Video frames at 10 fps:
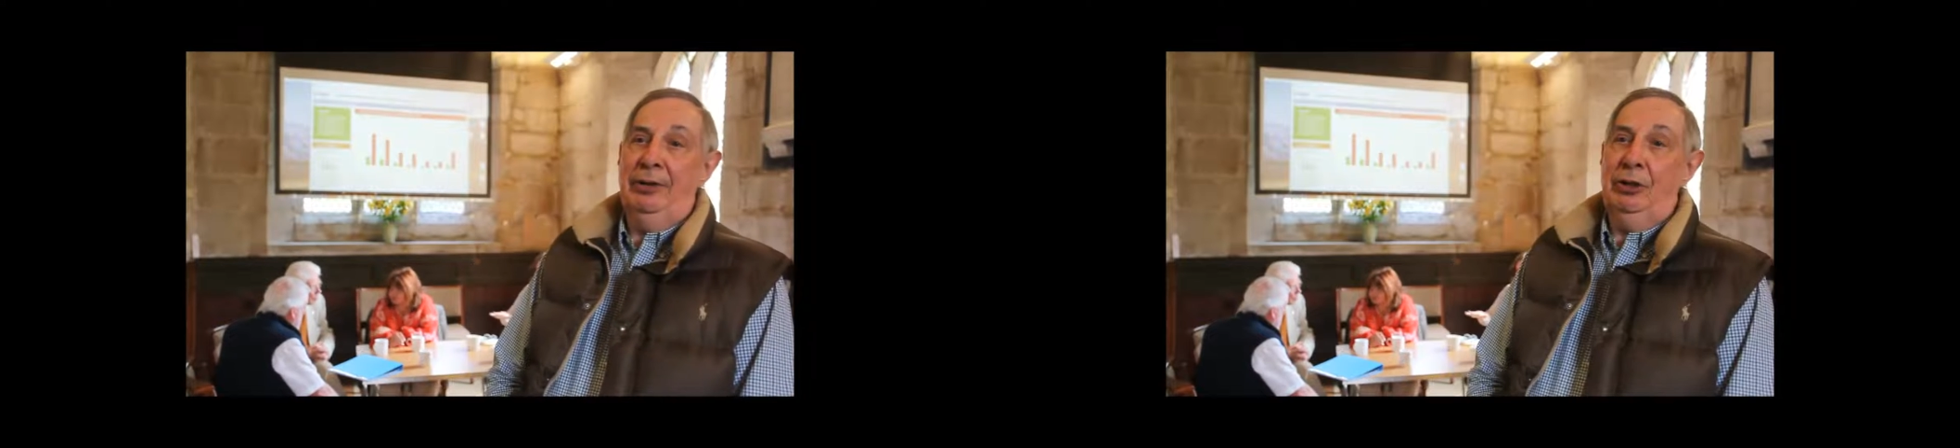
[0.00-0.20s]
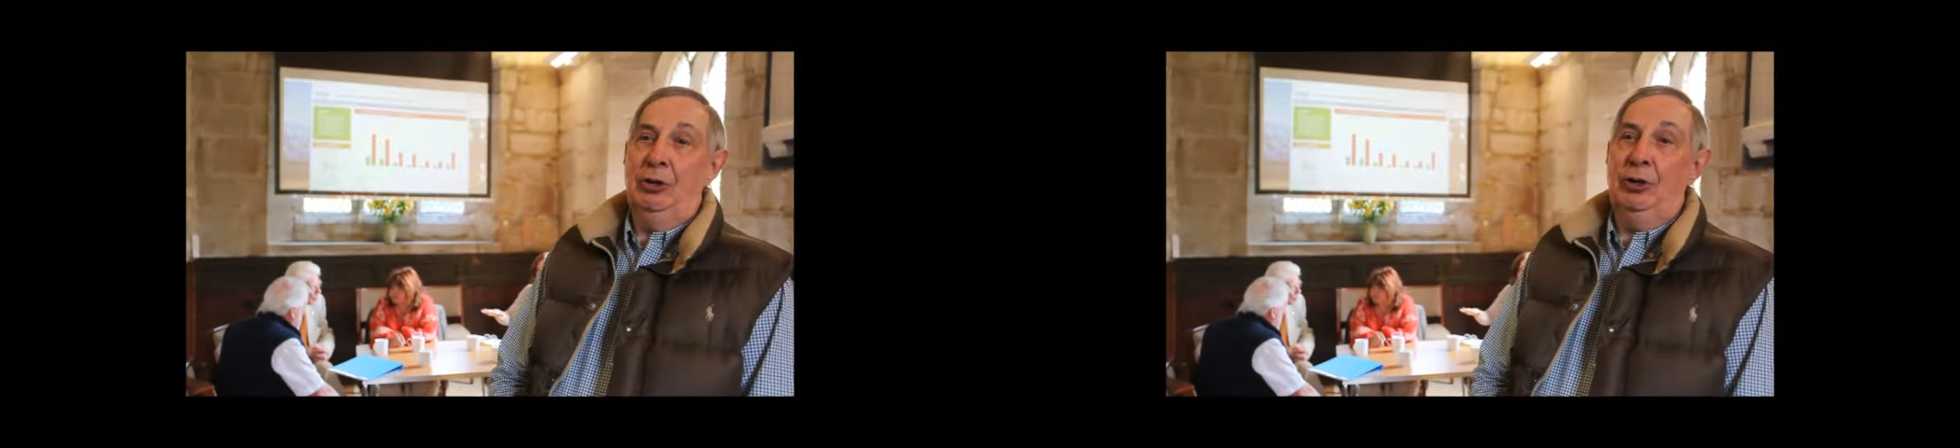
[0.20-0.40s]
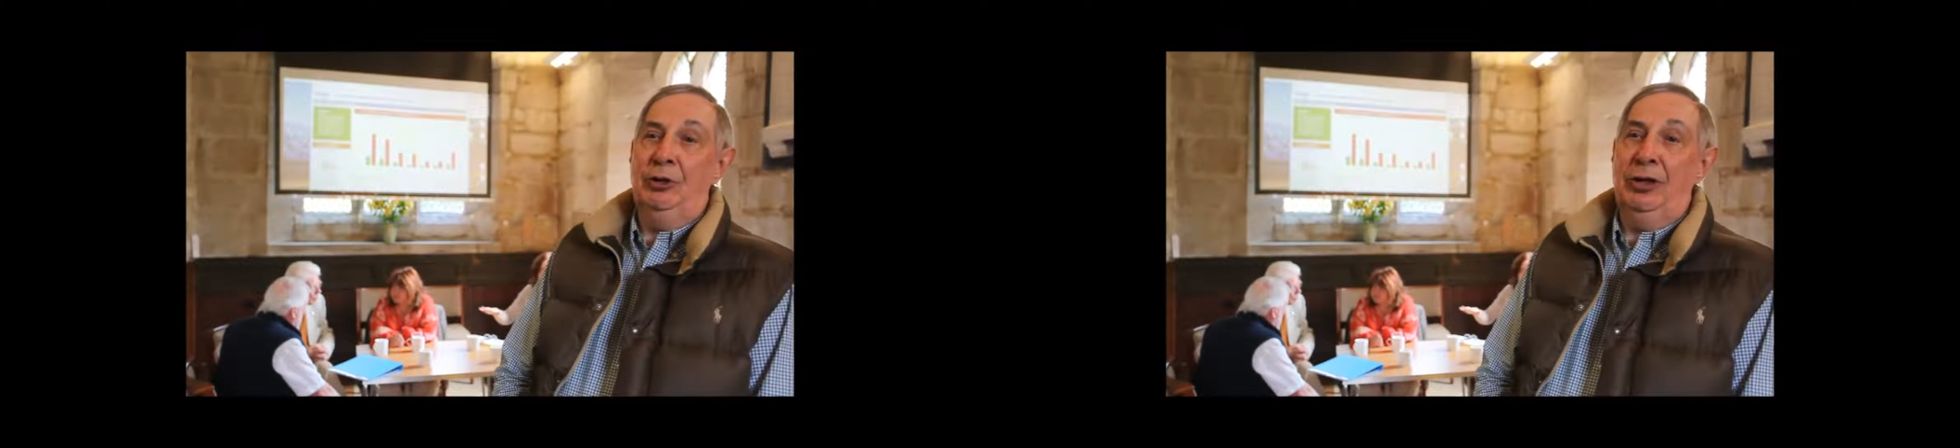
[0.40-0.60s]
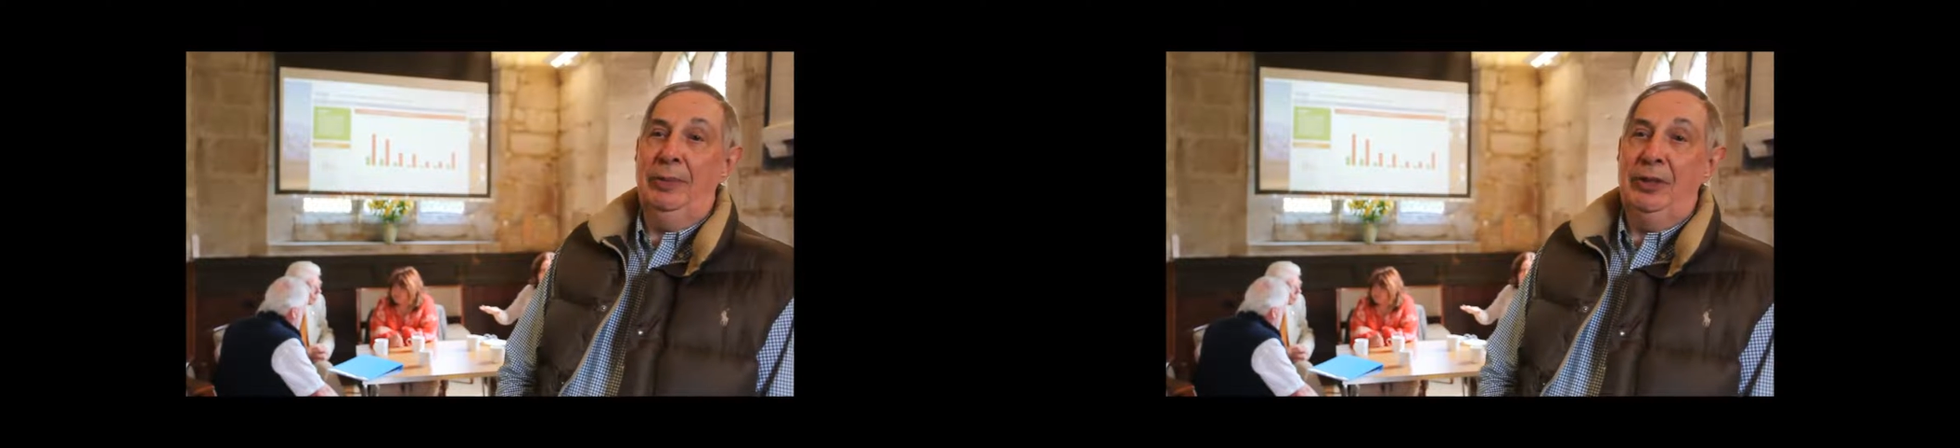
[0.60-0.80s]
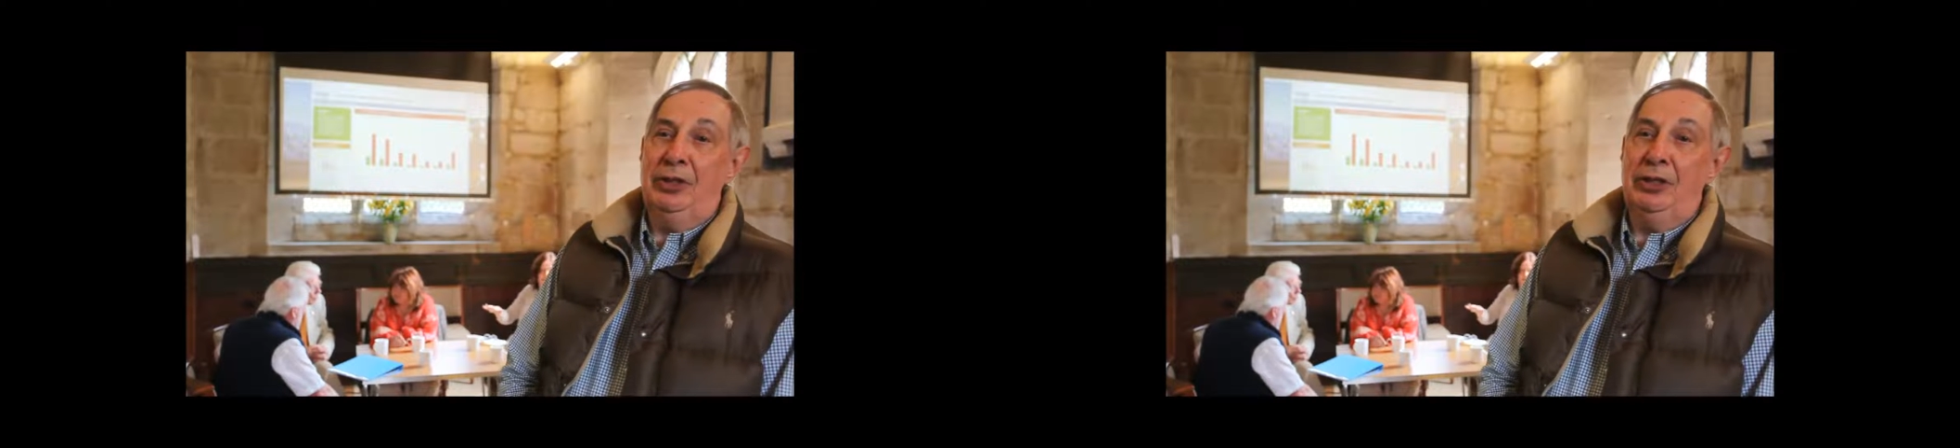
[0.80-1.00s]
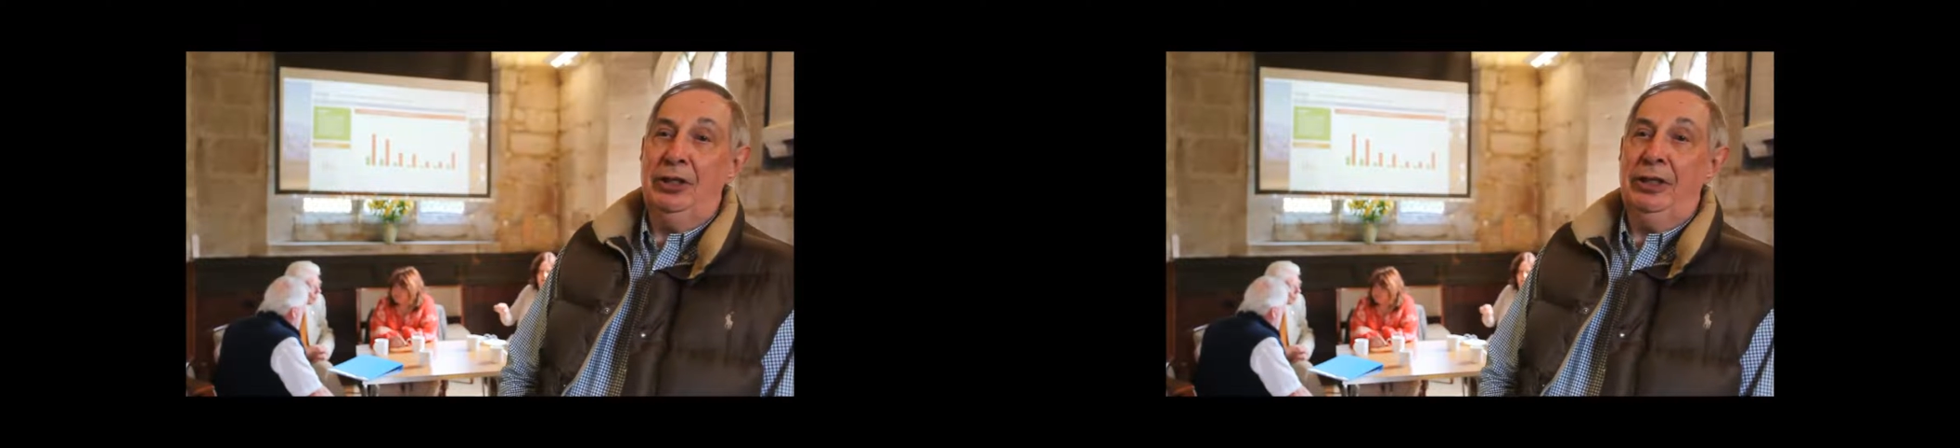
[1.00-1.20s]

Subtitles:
and conduct their business